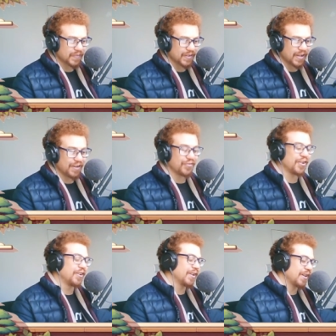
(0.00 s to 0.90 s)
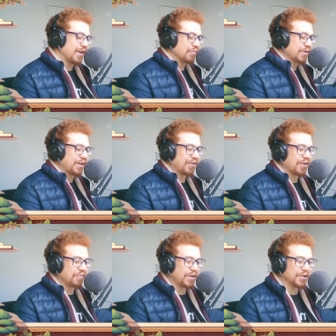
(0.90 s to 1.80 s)
And if I really am Kira,
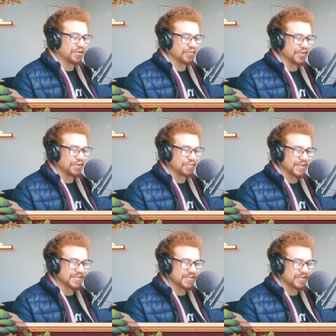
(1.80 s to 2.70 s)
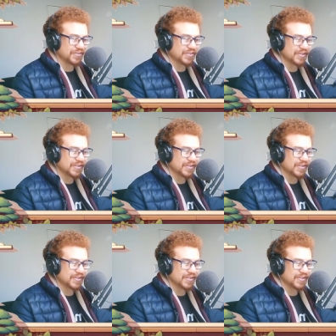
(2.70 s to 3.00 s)
I might reveal myself.